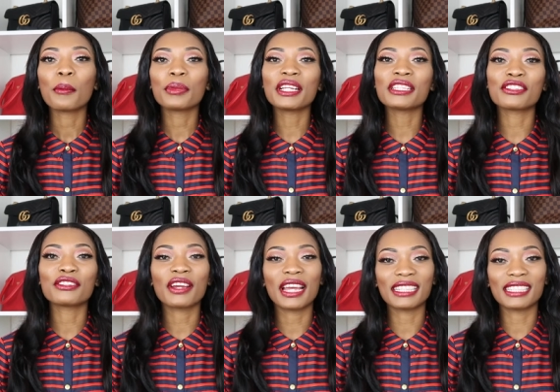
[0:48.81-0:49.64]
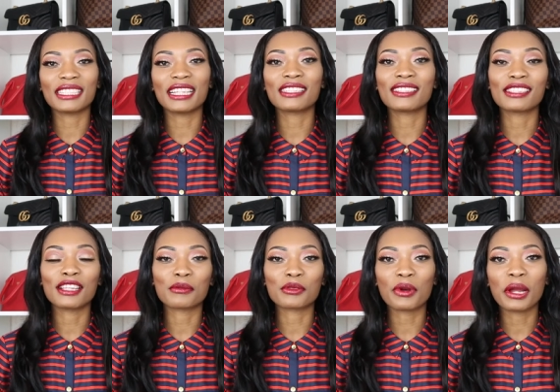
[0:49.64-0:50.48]
please do not hesitate to
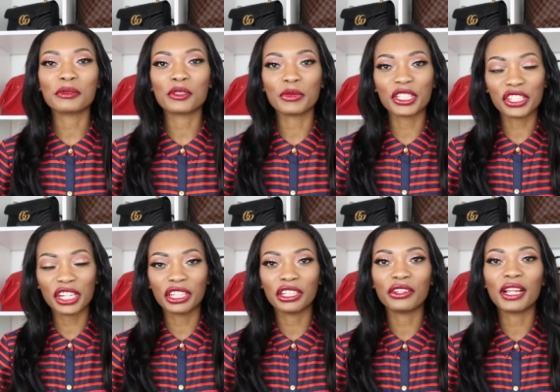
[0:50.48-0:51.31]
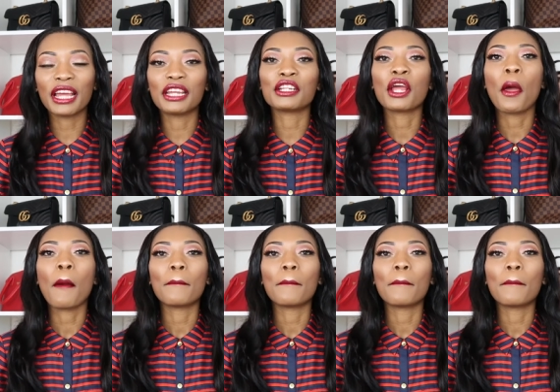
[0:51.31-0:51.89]
subscribe to my channel and